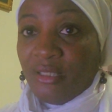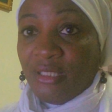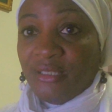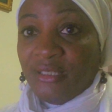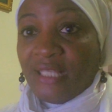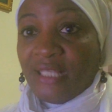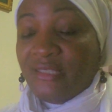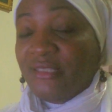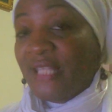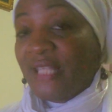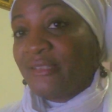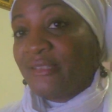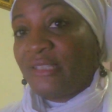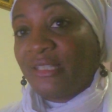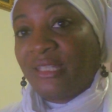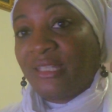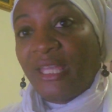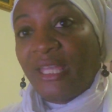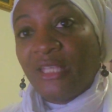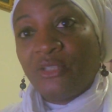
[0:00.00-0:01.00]
That's not the
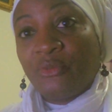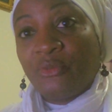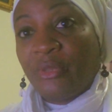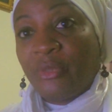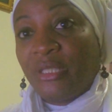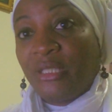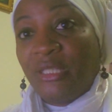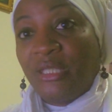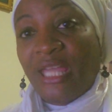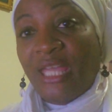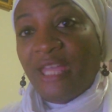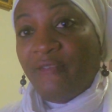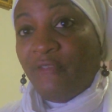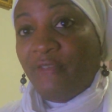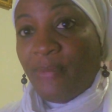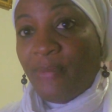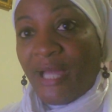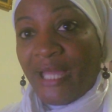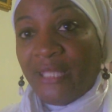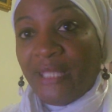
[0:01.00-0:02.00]
case with
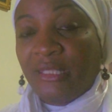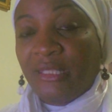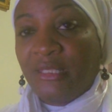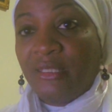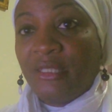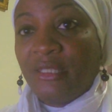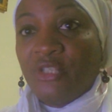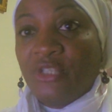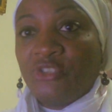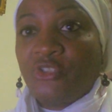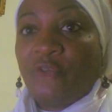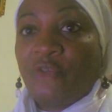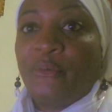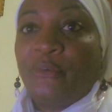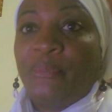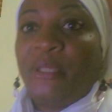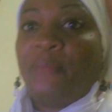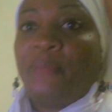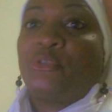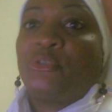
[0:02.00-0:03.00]
everybody. So for
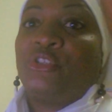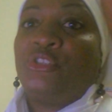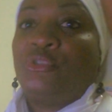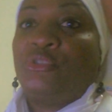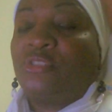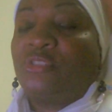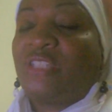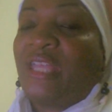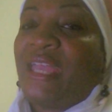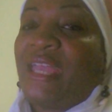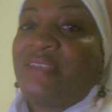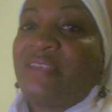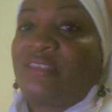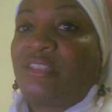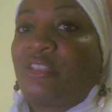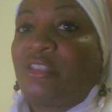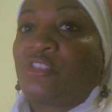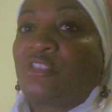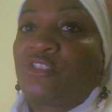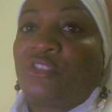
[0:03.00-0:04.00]
people to use that as an
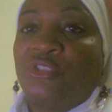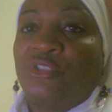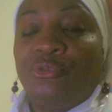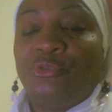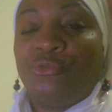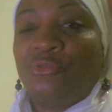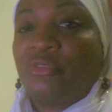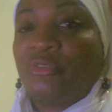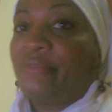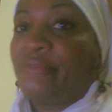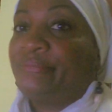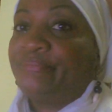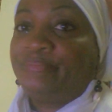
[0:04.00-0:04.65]
excuse,